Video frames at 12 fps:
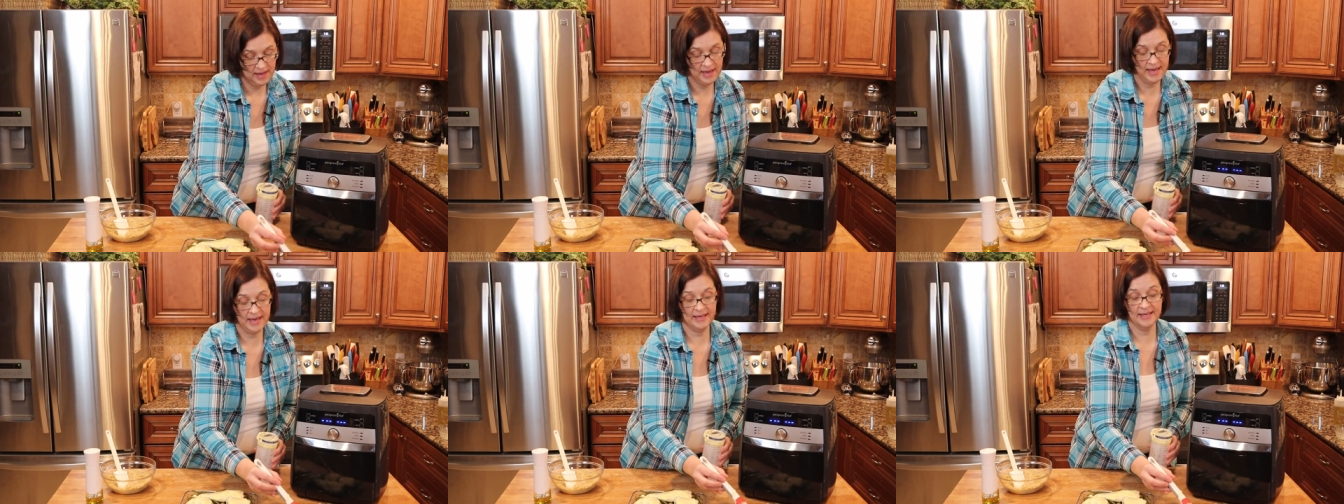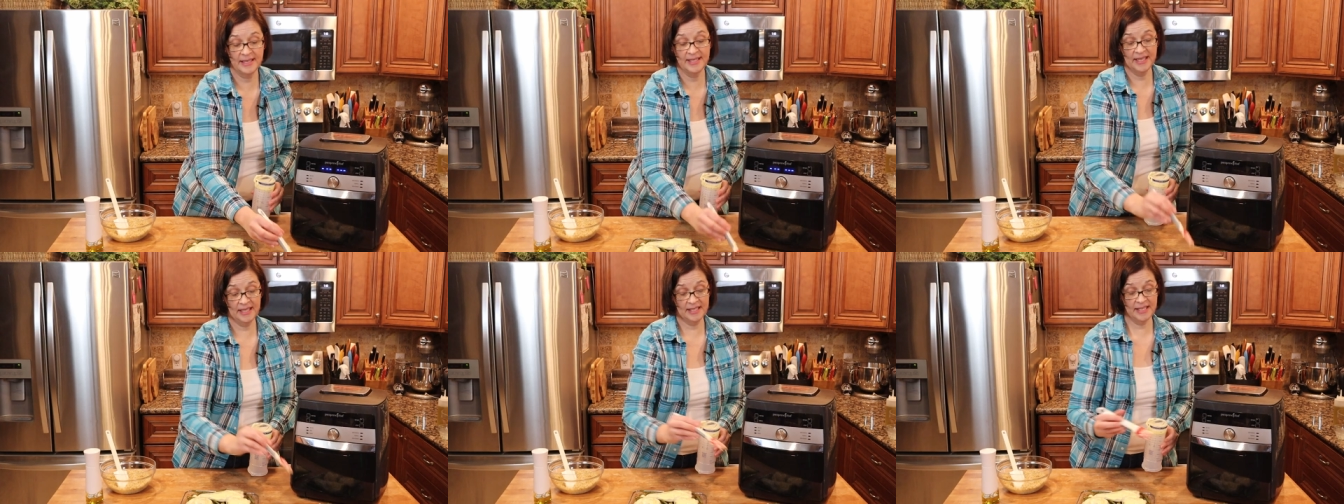And I
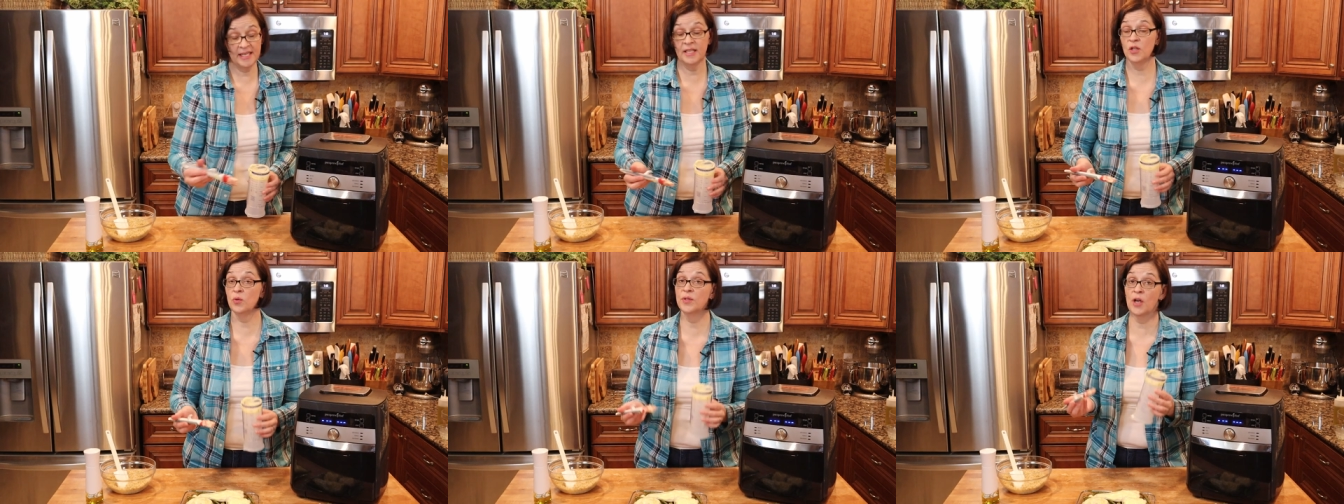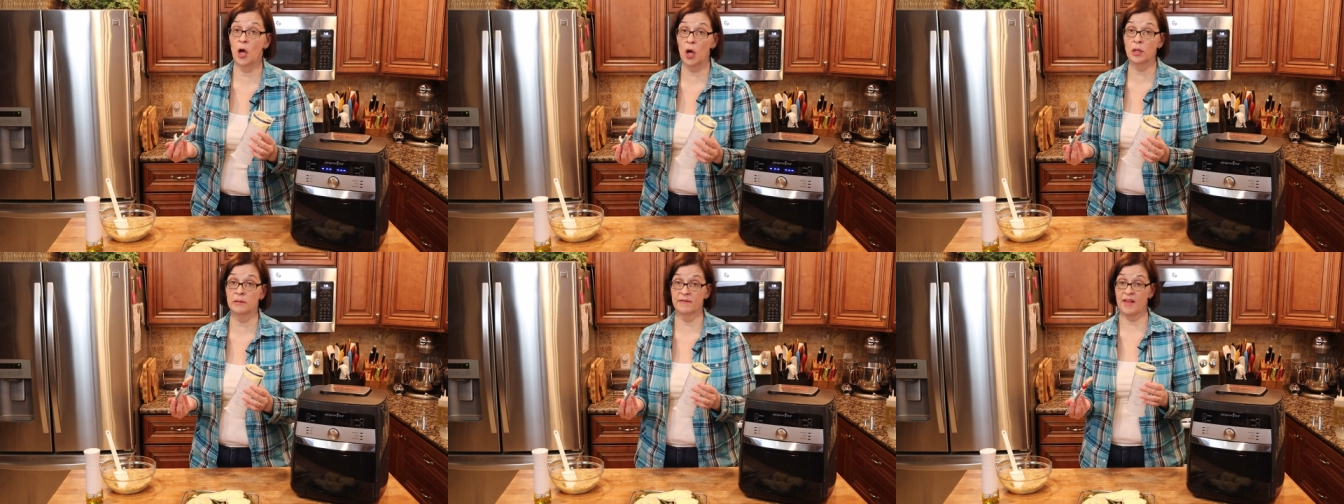did indeed use
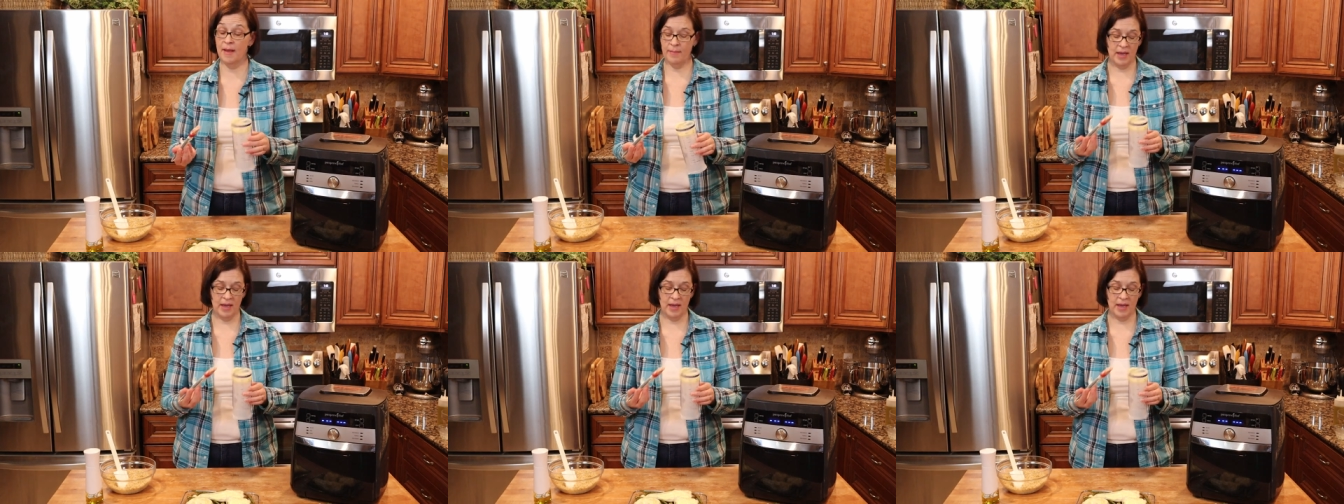all of that